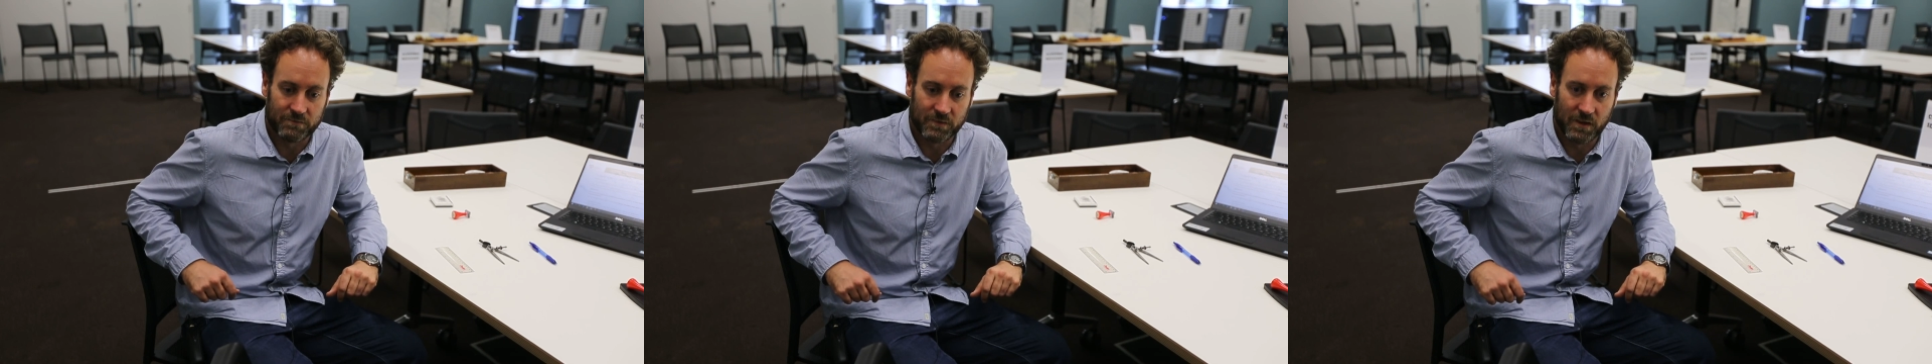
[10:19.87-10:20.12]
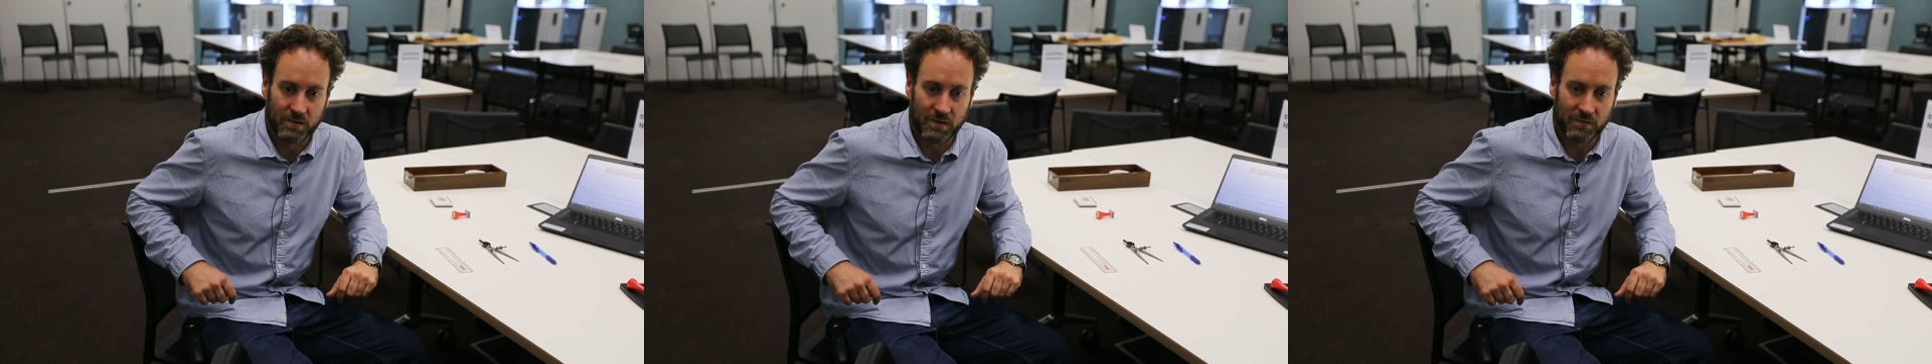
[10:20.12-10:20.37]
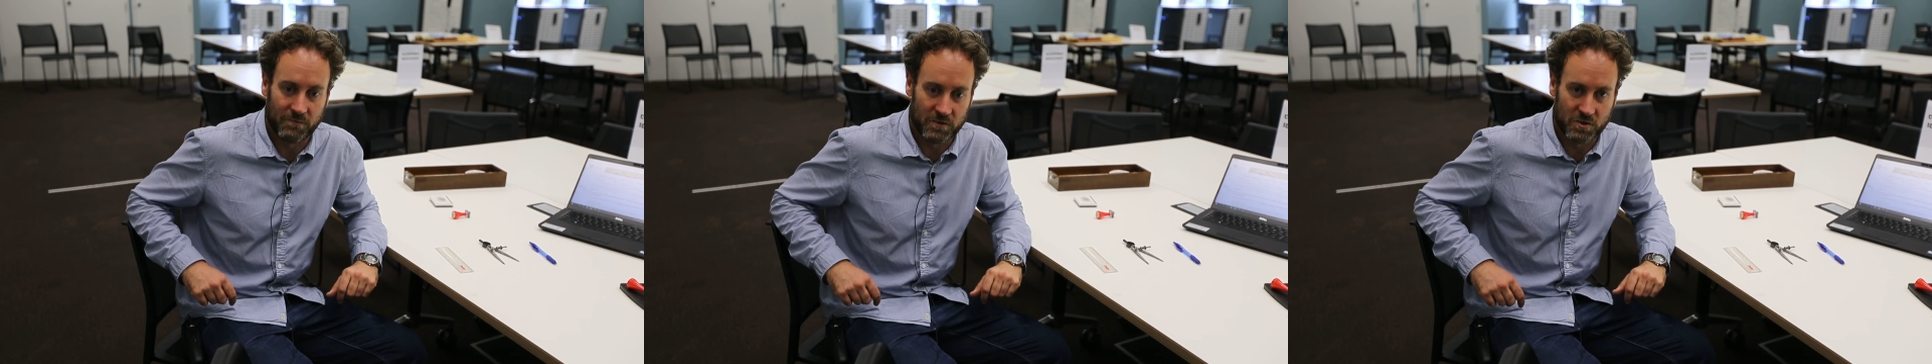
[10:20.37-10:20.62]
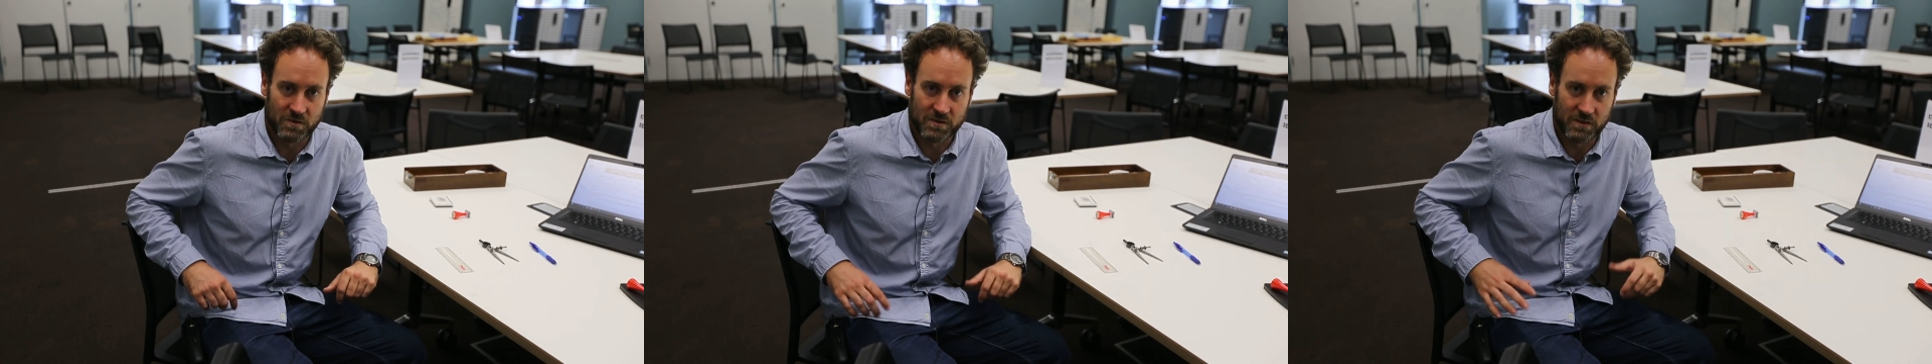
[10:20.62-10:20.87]
the
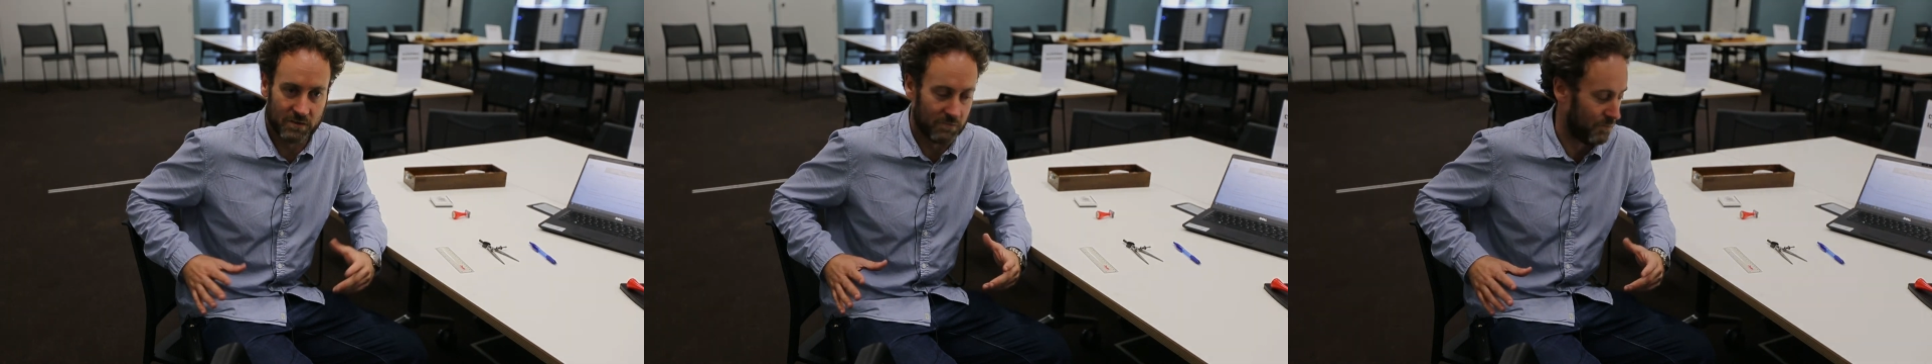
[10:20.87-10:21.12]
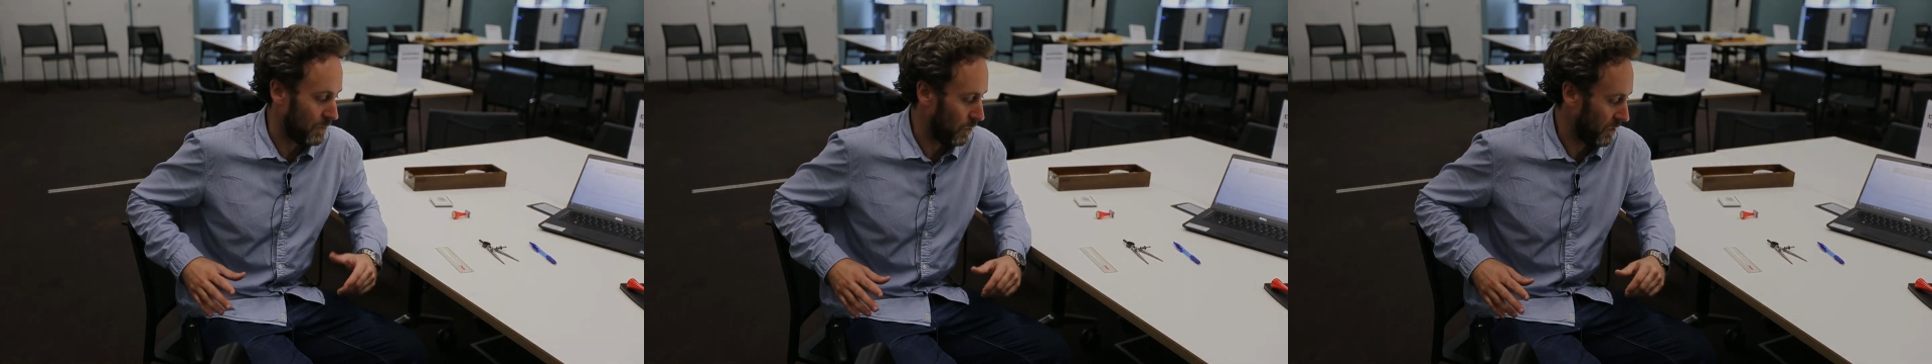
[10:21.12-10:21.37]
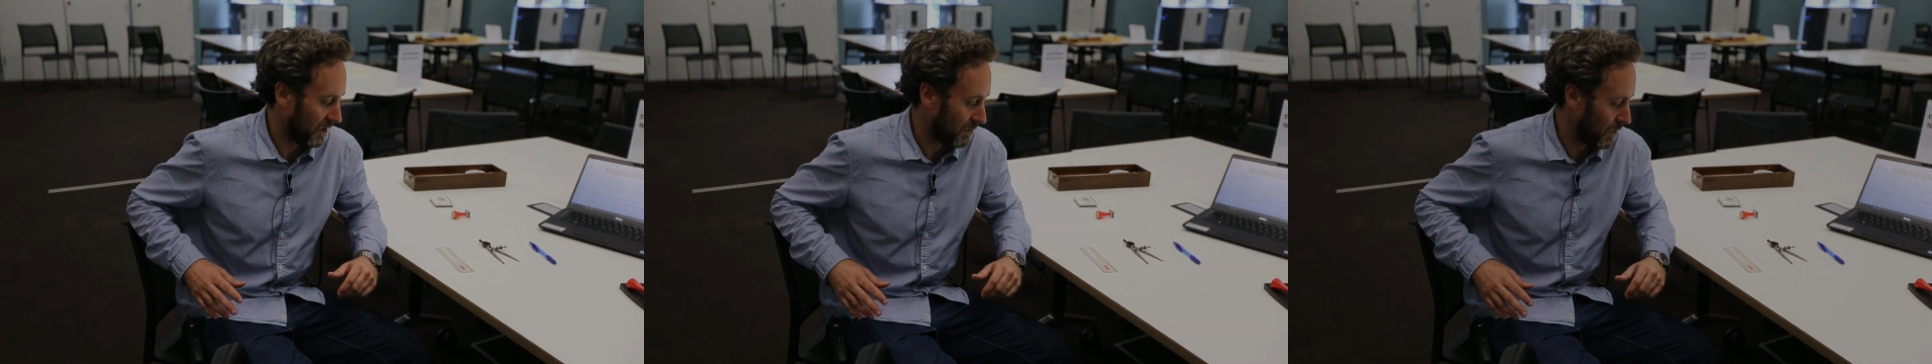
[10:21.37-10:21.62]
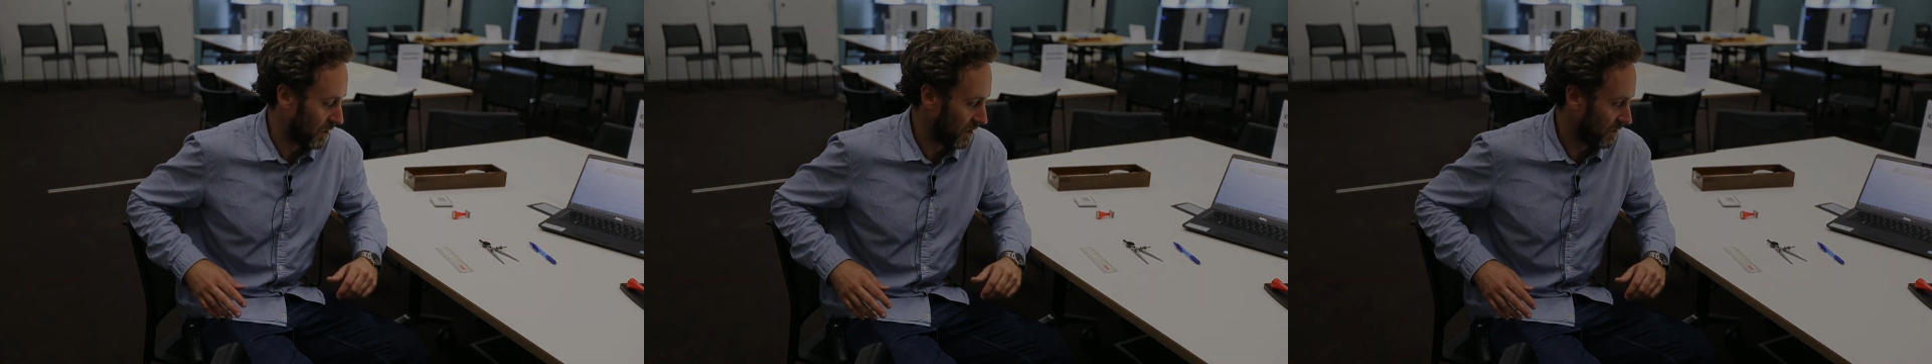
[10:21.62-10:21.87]
efficiency of building a
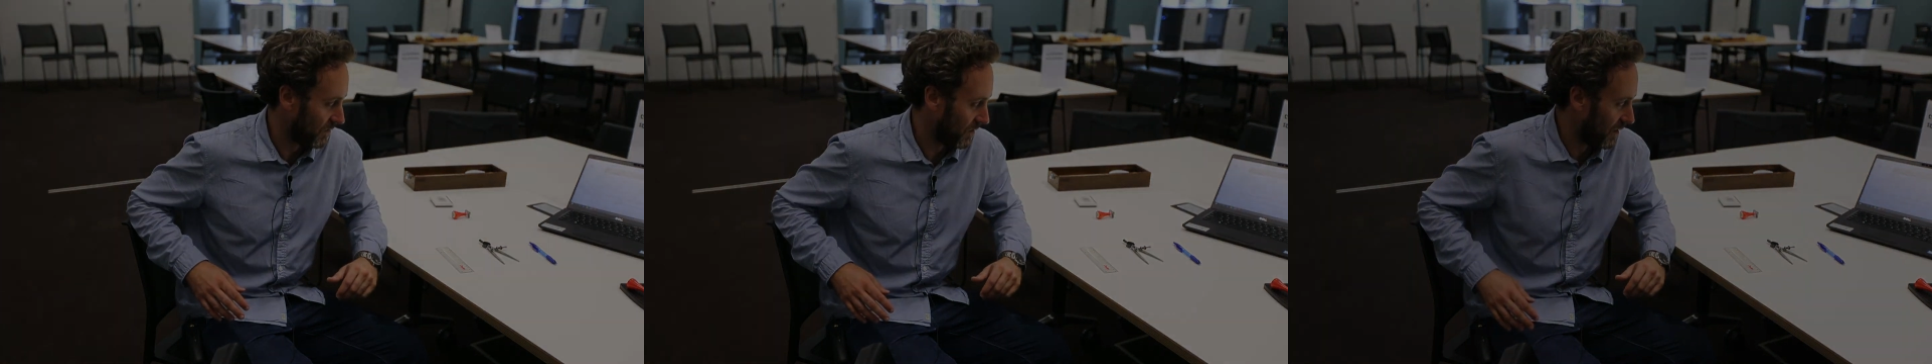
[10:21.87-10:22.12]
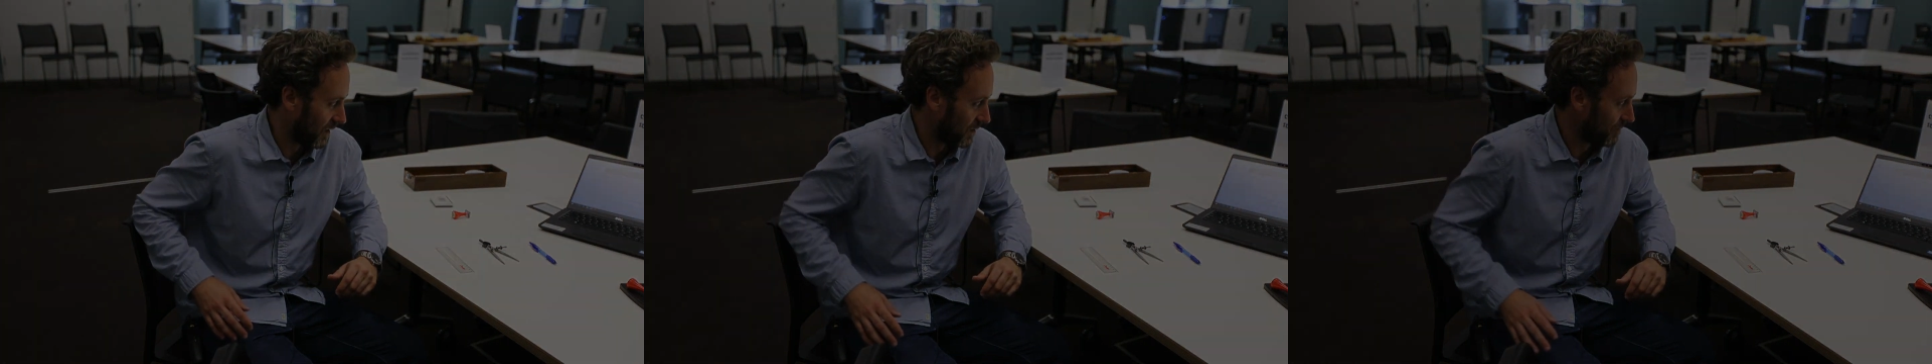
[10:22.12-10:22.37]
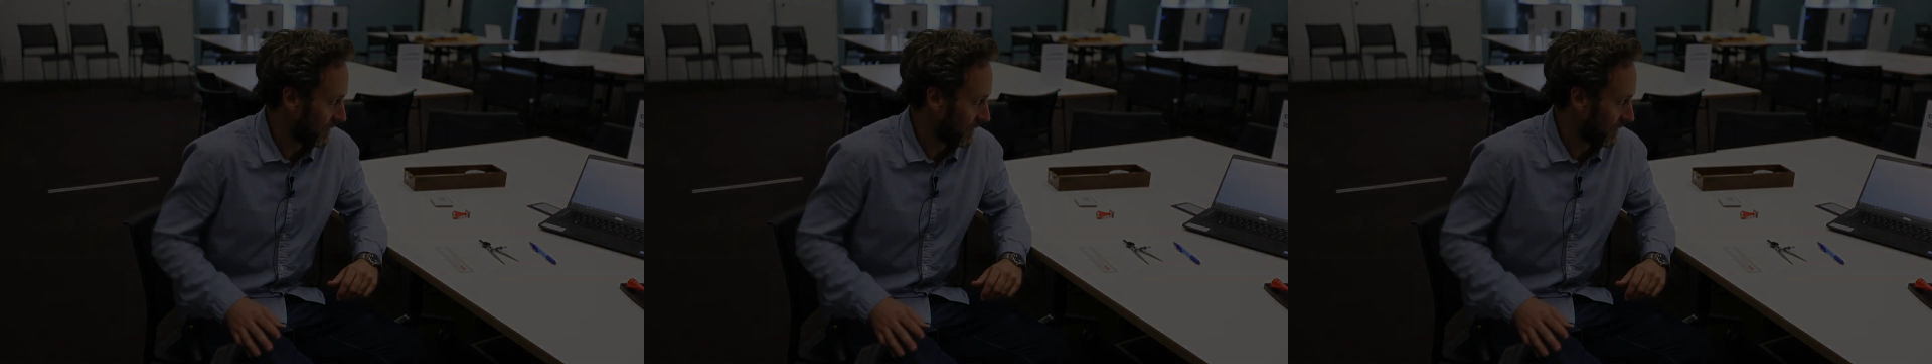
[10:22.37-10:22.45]
body, if you like.